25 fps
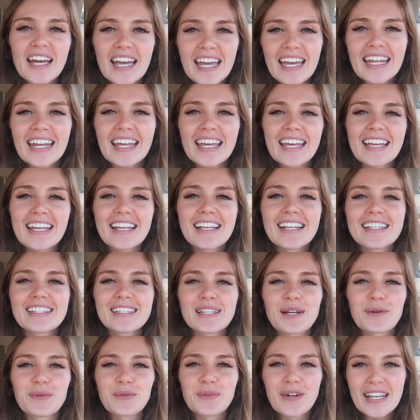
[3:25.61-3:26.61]
it
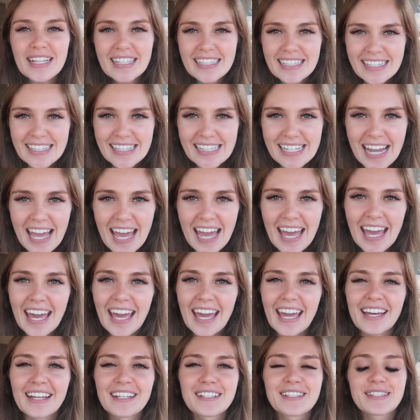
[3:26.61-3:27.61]
is
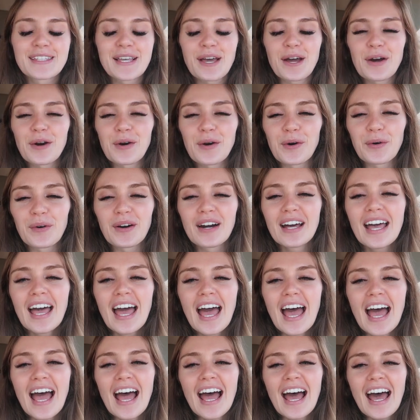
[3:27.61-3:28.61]
Wednesday. So
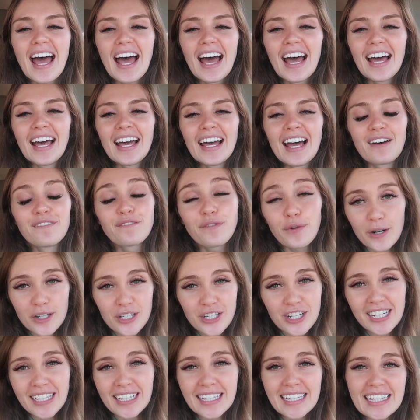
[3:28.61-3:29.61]

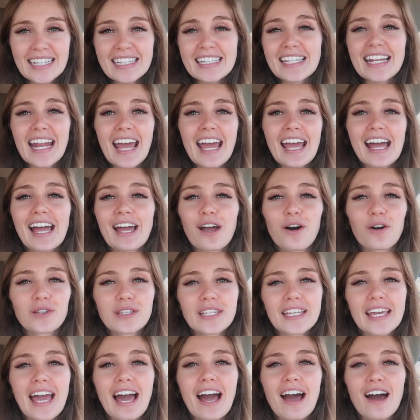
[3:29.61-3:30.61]
unfortunately, today I
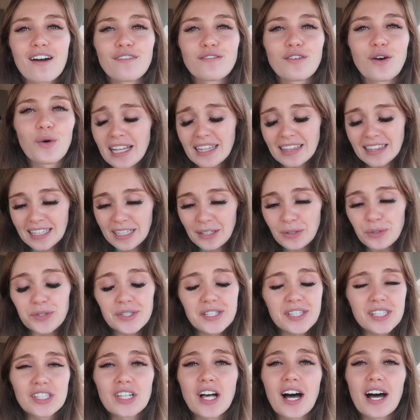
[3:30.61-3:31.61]
only have a little
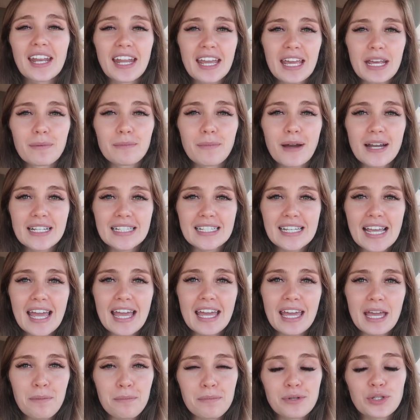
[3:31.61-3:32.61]
slot in my
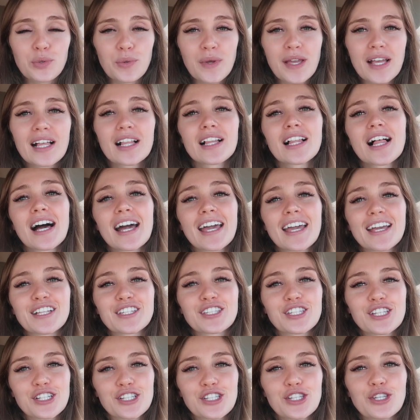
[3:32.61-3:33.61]
day in between
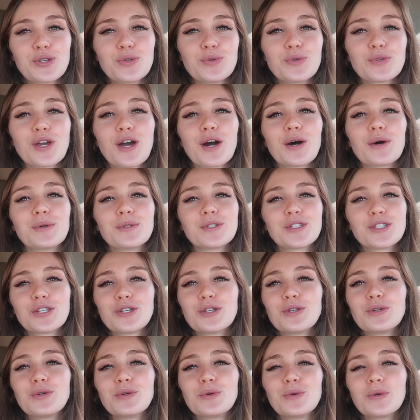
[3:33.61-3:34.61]
clients to go
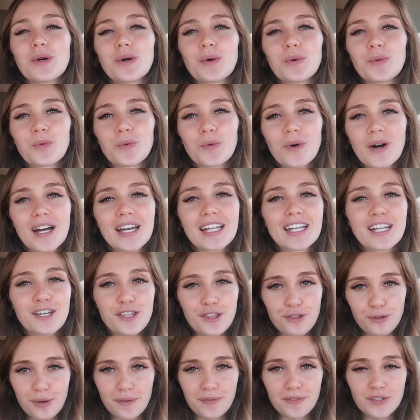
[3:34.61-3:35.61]
to
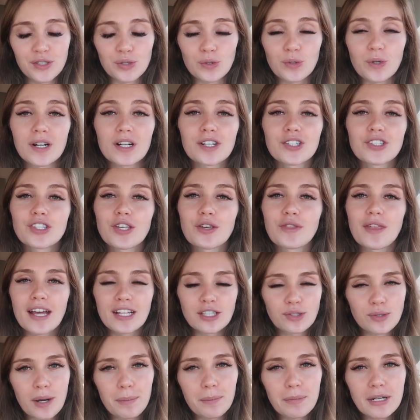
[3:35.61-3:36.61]
one thrift store. So
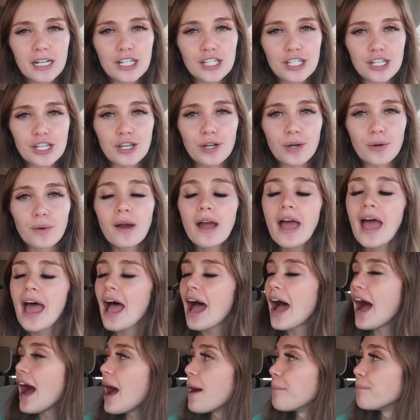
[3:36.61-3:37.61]
that's what I'm gonna do.
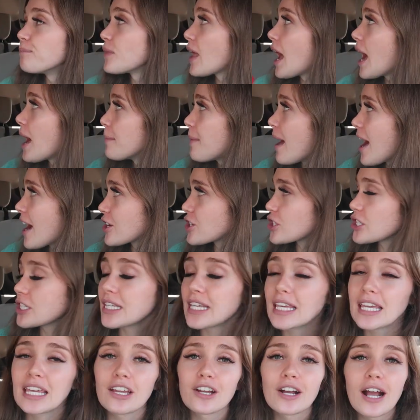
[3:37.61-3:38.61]
Um, I'm
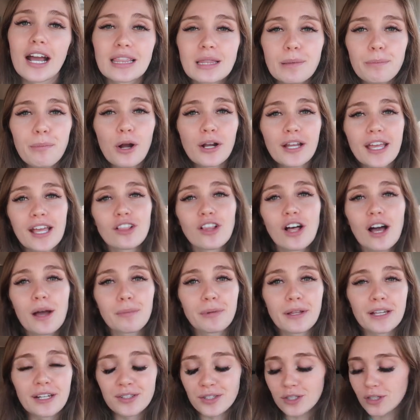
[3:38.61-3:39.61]
actually here at the parking lot
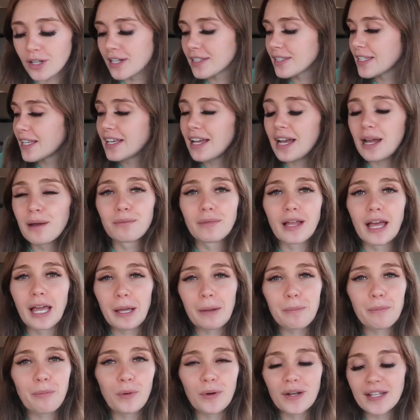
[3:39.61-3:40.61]
at Plato's Closet. I'm
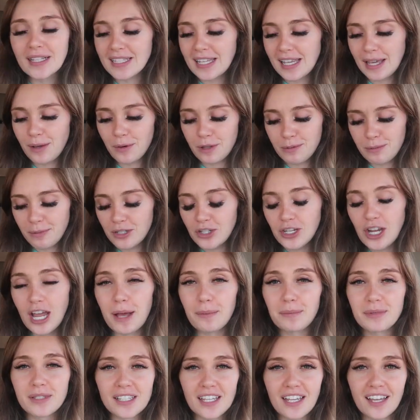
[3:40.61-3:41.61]
like pointing with my
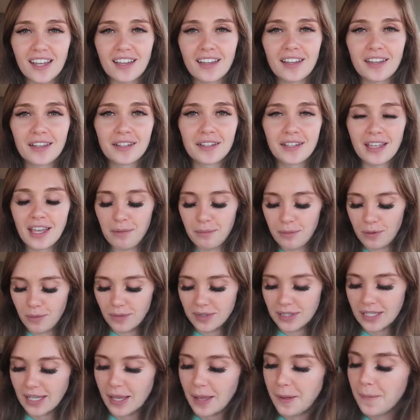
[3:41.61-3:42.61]
chapstick. Give me
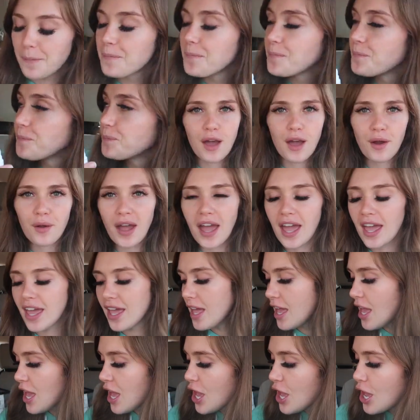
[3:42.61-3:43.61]
one second. Okay,
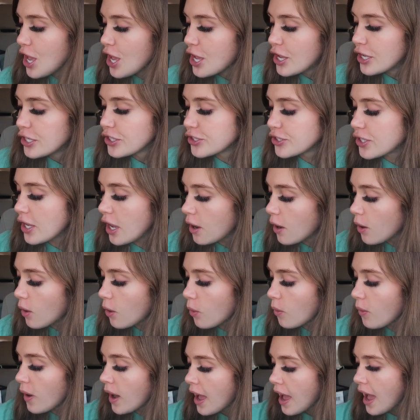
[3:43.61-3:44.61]

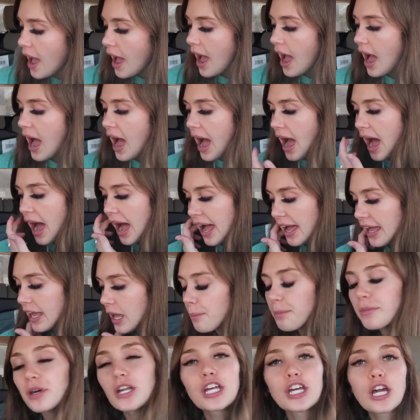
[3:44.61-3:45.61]
so I
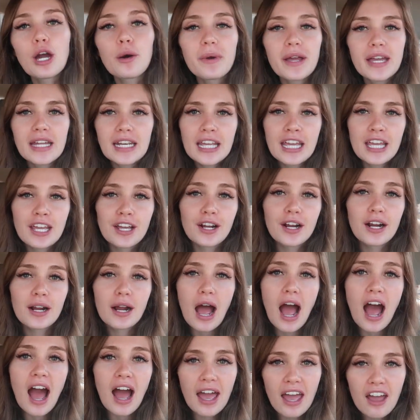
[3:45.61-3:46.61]
am gonna go in
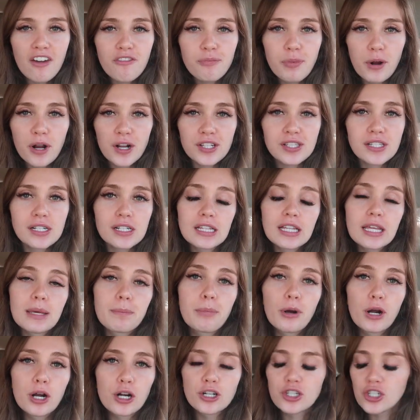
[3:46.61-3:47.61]
here. I have personally
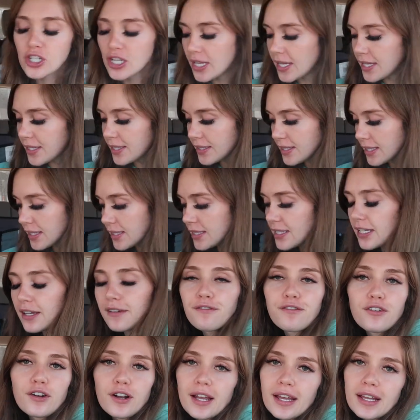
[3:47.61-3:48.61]
purchased
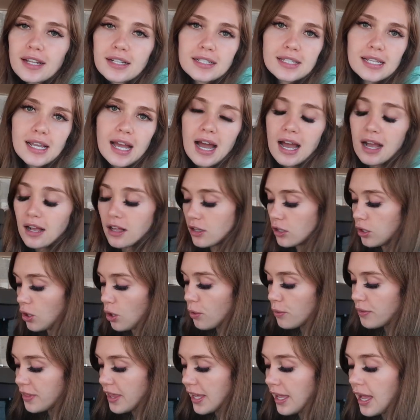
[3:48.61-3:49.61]
different
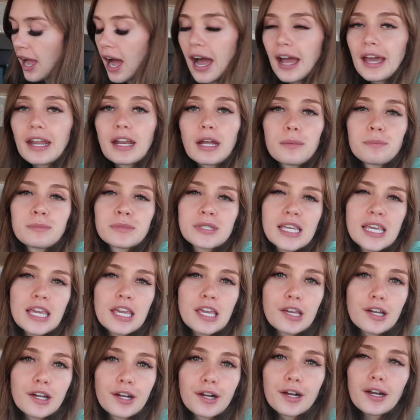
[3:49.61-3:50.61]
clothing items
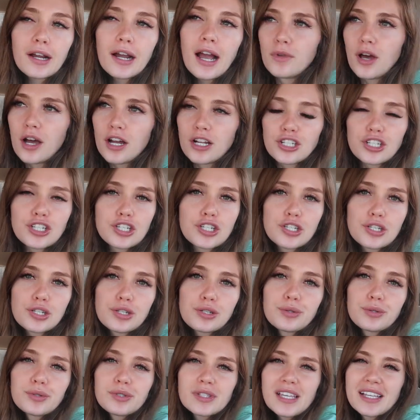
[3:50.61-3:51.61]
here. Not
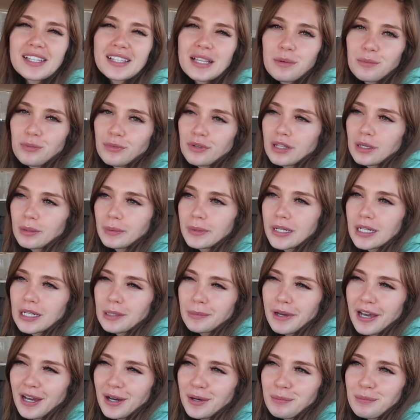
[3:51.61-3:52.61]
shoes, because I'm really weird
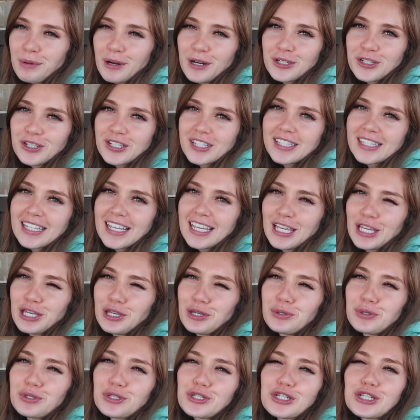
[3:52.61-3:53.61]
about purchasing
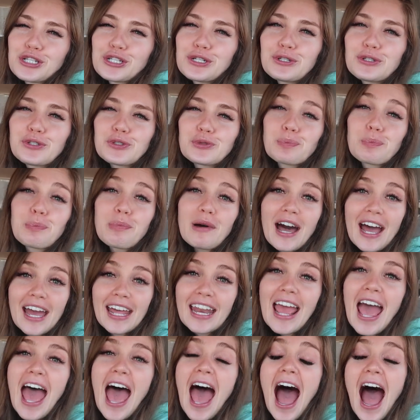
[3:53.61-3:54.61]
used shoes, but
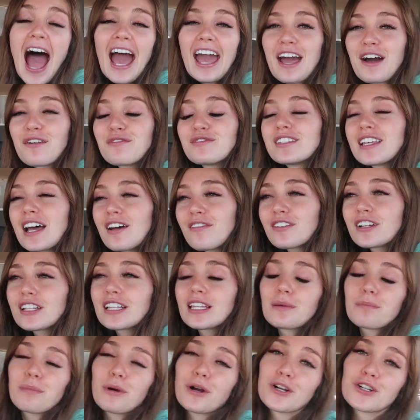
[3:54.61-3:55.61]
I have
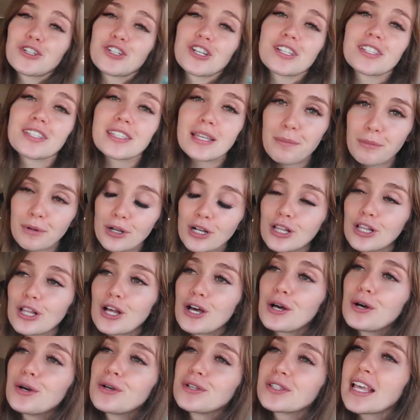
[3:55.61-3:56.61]
definitely purchased summer
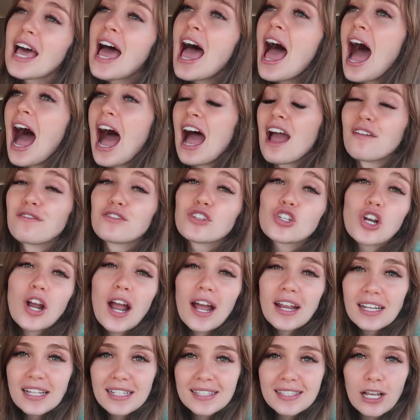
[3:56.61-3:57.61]
clothes. I've
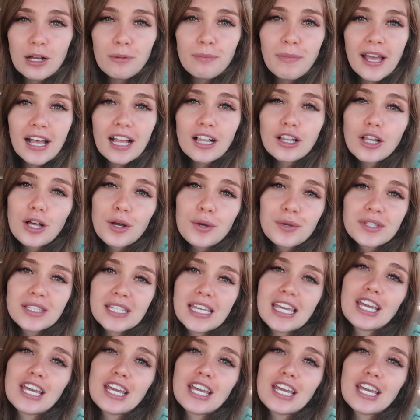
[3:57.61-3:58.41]
tried to sell my clothes